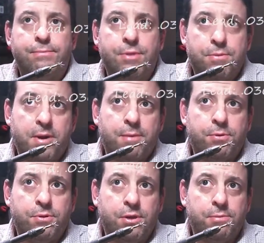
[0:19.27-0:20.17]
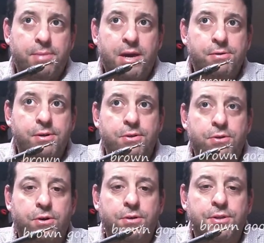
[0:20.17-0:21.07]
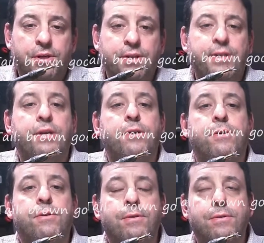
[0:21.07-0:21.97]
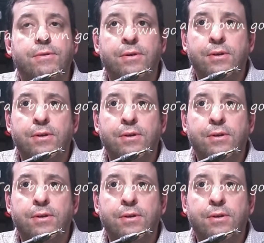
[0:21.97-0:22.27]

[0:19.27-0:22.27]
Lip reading: This particular pattern is called the Connecticut curler.